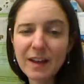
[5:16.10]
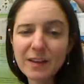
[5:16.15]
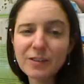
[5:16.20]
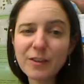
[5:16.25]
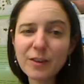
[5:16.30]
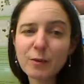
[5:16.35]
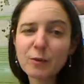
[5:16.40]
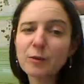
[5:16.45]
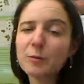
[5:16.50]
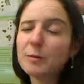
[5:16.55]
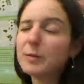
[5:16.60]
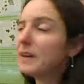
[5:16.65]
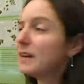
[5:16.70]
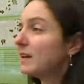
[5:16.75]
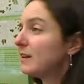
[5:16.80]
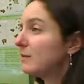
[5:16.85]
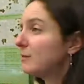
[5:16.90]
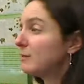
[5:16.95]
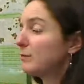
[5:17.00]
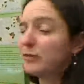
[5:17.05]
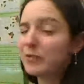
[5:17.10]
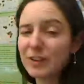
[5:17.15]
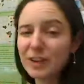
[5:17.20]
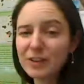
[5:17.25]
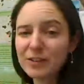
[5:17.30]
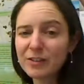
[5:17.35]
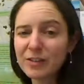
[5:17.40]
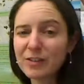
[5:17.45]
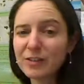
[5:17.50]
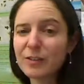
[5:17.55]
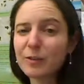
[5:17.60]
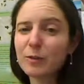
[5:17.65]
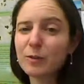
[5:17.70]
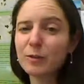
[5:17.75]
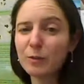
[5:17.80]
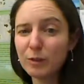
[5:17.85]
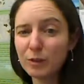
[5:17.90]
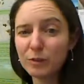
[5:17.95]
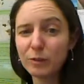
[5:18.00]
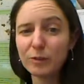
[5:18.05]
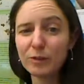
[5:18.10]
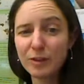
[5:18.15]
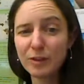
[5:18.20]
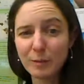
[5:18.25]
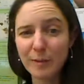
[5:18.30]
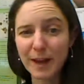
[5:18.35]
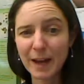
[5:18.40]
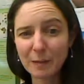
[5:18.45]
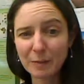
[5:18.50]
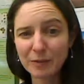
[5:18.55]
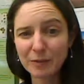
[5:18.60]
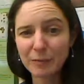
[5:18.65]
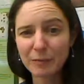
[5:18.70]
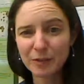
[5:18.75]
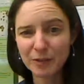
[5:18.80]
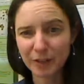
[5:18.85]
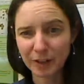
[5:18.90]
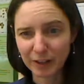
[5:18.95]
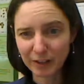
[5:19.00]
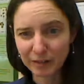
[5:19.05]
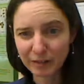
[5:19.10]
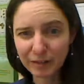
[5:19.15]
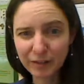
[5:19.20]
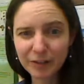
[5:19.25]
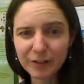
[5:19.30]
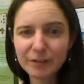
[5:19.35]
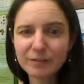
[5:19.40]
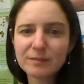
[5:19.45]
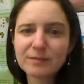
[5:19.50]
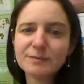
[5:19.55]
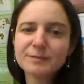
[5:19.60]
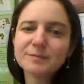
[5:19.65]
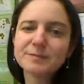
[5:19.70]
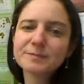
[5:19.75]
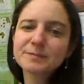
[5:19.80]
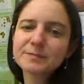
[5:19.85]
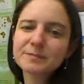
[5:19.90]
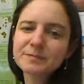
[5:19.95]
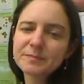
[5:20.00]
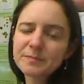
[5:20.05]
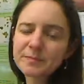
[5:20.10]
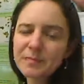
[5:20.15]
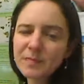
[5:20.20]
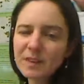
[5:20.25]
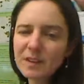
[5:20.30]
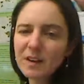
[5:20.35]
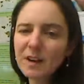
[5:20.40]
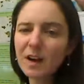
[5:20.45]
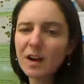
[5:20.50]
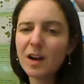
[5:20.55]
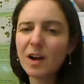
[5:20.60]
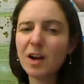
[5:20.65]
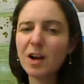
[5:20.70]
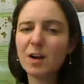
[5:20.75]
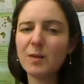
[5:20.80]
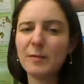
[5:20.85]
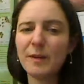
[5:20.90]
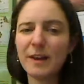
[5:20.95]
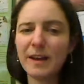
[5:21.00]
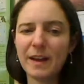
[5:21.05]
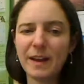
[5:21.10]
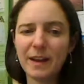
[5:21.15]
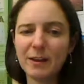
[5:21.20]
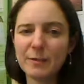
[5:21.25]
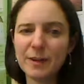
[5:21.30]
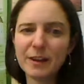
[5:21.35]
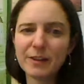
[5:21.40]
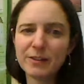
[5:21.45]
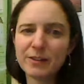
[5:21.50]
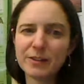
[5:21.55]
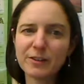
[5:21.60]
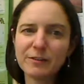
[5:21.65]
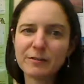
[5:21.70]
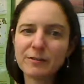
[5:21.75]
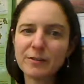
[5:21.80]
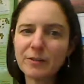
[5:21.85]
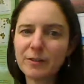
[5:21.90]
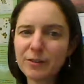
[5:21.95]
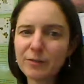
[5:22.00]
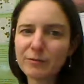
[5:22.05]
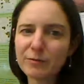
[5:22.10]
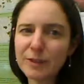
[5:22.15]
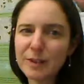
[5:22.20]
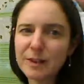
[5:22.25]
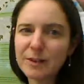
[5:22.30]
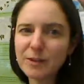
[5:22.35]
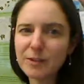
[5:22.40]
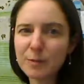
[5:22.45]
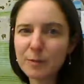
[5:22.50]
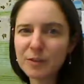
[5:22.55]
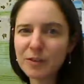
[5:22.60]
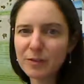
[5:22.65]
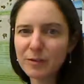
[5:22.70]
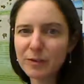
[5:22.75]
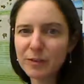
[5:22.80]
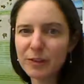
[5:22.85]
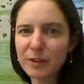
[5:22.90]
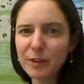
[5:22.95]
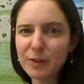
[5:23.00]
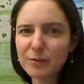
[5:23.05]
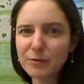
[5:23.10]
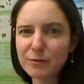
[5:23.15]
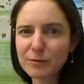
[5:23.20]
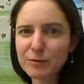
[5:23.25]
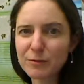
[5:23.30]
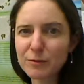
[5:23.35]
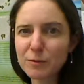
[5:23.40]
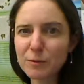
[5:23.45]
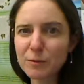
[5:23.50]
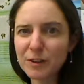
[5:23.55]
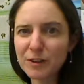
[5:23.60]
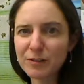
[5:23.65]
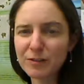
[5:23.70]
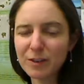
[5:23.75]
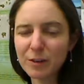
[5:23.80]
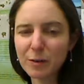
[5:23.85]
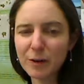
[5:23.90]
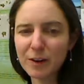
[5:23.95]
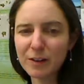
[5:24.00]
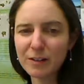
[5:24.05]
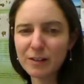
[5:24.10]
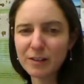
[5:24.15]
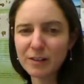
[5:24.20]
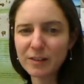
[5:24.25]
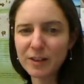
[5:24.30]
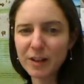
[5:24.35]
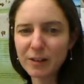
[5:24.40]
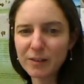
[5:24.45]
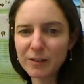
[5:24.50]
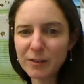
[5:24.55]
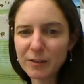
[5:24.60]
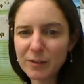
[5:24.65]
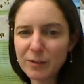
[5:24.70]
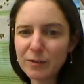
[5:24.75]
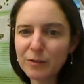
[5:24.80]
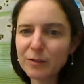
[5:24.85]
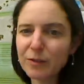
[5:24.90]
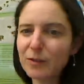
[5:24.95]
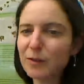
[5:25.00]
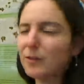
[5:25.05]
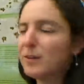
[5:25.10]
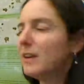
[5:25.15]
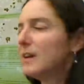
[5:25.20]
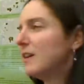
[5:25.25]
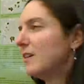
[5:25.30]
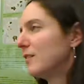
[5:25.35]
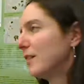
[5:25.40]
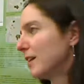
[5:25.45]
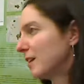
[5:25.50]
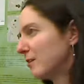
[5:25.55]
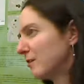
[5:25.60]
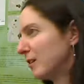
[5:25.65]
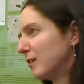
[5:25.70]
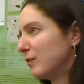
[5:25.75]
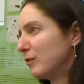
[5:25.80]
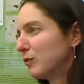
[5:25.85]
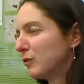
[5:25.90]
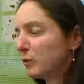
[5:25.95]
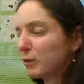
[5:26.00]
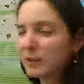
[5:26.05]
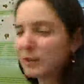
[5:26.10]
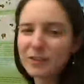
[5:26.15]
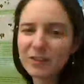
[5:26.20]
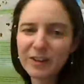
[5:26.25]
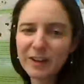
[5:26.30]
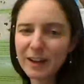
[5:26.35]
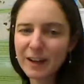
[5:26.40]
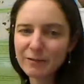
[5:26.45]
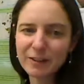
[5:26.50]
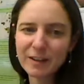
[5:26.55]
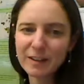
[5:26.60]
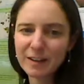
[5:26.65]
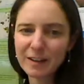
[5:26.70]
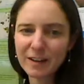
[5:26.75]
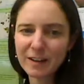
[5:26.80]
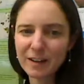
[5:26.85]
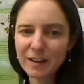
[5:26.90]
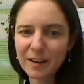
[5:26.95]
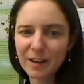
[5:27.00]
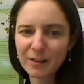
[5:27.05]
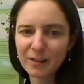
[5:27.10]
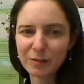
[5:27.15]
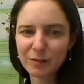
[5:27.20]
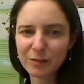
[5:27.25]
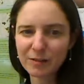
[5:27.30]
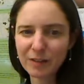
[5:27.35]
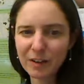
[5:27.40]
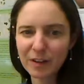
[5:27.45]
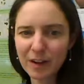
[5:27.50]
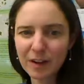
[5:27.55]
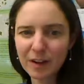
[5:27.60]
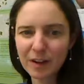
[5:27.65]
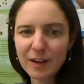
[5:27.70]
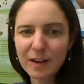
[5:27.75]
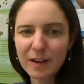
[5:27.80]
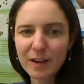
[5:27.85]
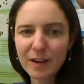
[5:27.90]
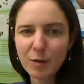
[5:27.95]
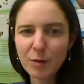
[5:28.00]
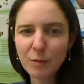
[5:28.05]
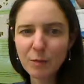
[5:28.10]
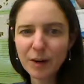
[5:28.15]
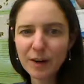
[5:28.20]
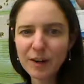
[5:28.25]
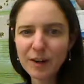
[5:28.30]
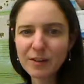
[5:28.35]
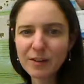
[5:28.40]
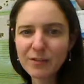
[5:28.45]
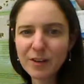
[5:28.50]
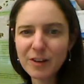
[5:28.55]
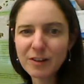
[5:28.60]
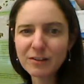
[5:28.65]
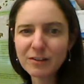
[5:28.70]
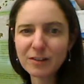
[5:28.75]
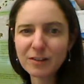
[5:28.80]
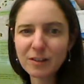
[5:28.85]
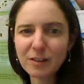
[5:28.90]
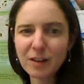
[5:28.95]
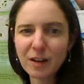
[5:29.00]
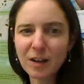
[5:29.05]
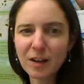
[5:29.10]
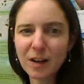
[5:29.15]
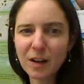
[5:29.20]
there will be sections, so it'll include the maps themselves. And make sure you just read specifically through what's required in the text too. So like, you know, sourcing everything and that sort of thing. But in general,